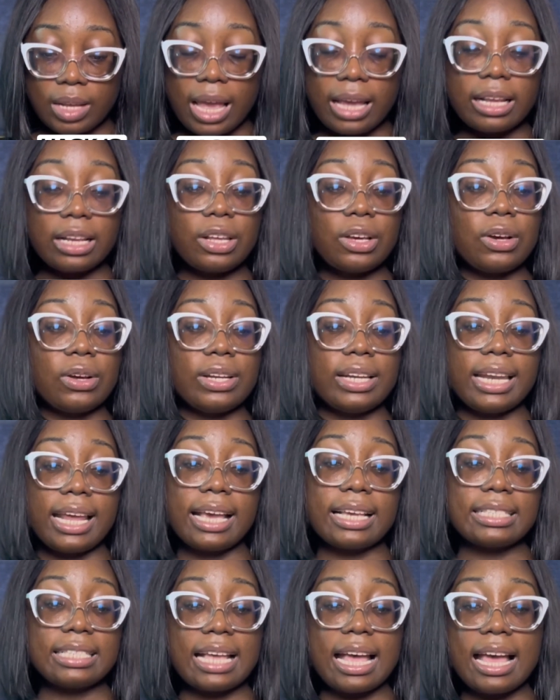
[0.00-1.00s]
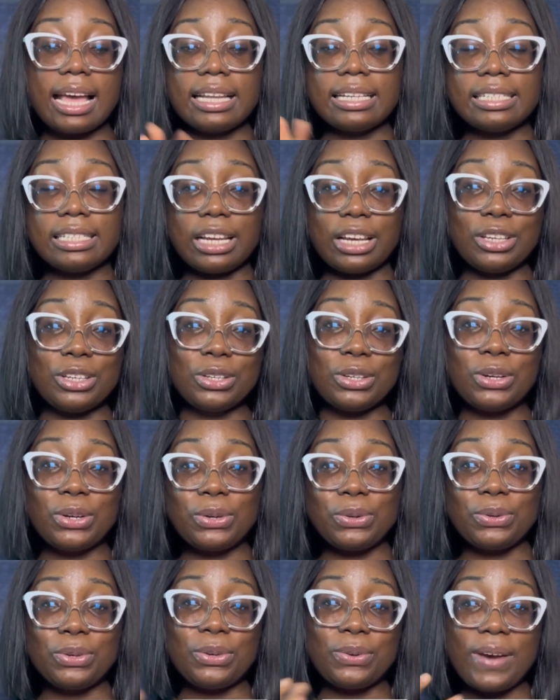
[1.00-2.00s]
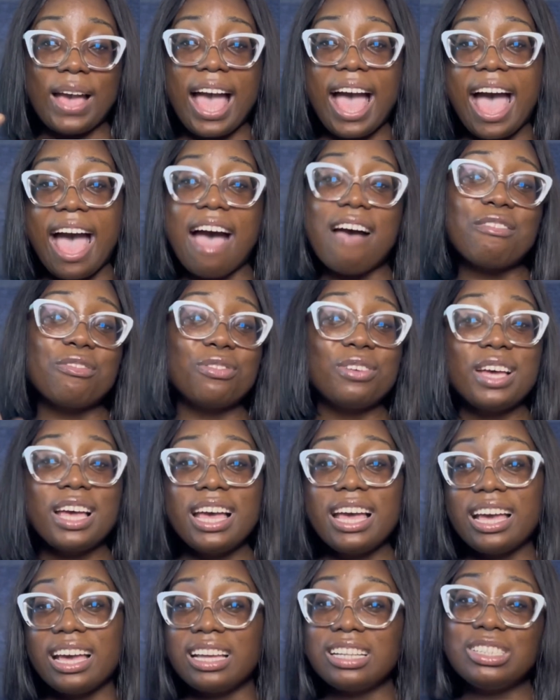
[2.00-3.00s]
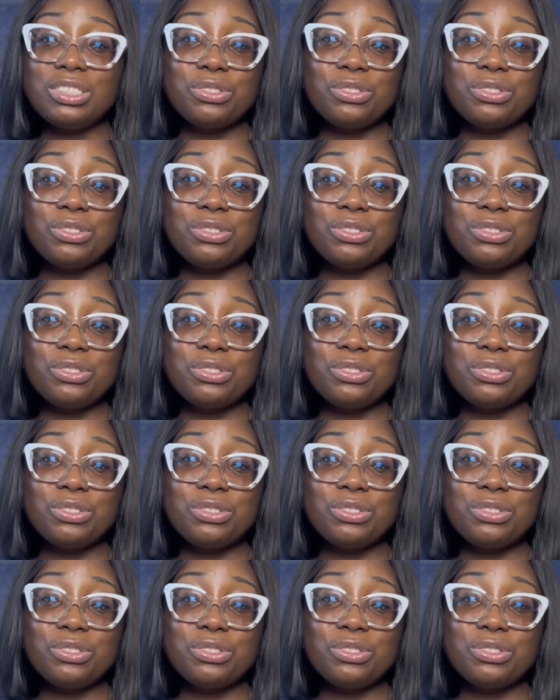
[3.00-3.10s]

and click on next, and there you go. You have a